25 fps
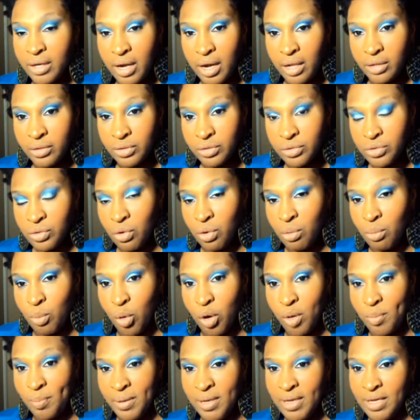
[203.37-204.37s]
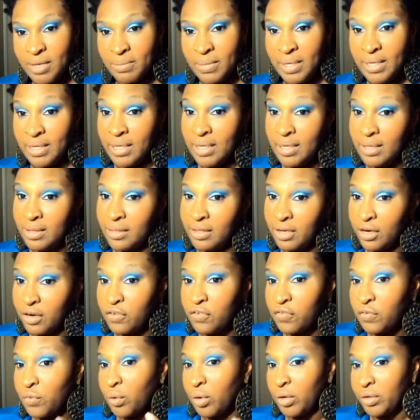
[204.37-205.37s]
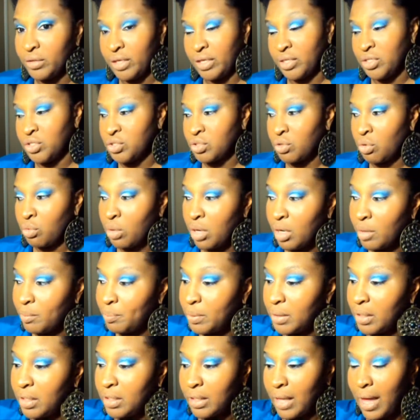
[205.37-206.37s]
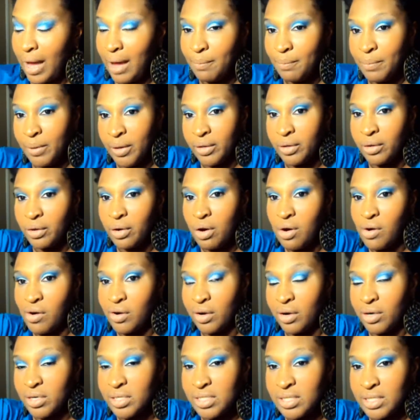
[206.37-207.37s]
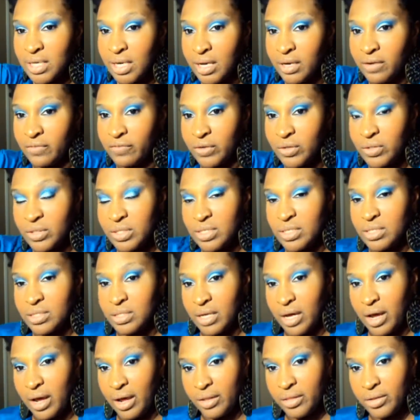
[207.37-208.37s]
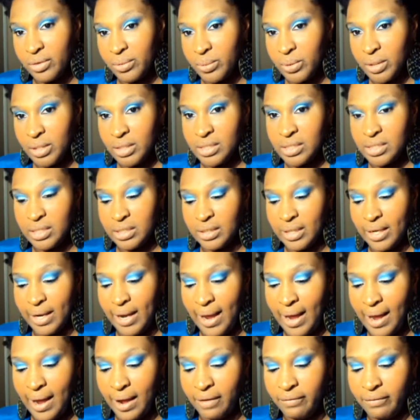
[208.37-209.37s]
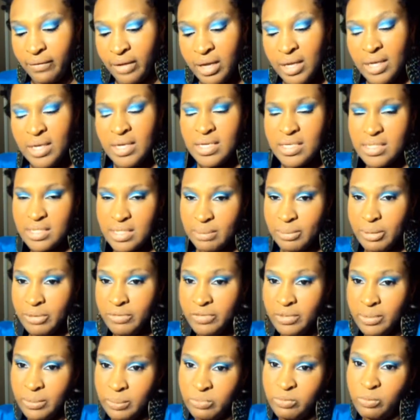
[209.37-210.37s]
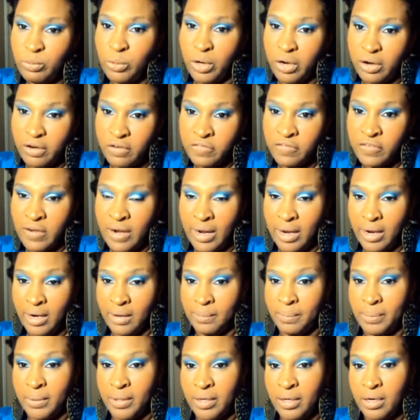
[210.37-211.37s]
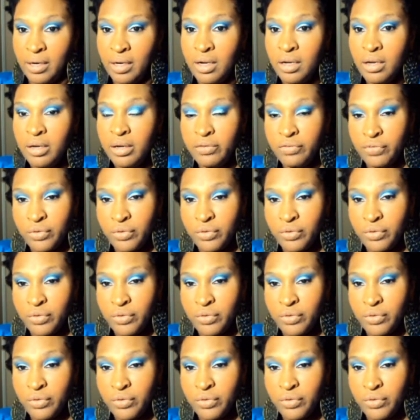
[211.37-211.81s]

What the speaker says: the colors are more pigmented, therefore they show up a lot better on our skin versus the other ones that they have. Some of them work fine, but